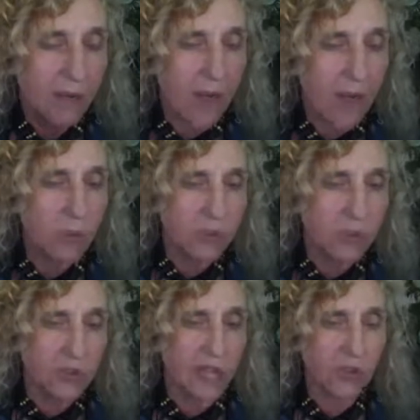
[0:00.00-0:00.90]
that was
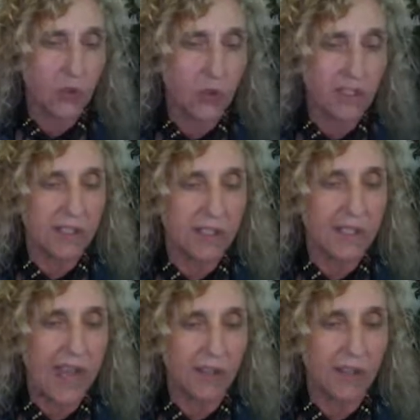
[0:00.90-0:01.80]
their test run to see
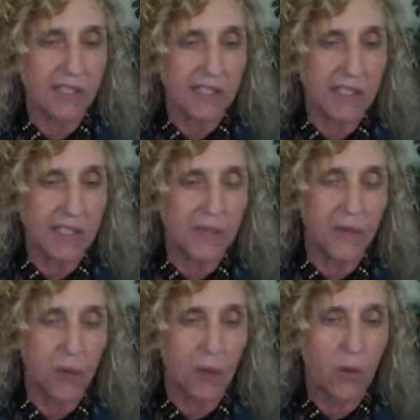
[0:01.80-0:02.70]
how successful
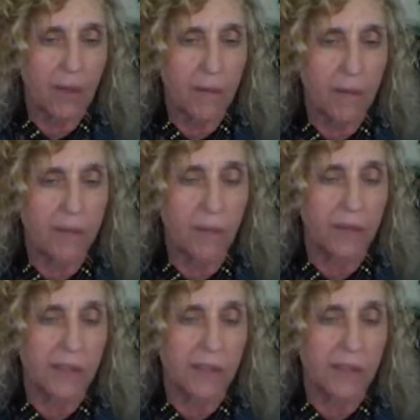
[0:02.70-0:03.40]
they were going to be with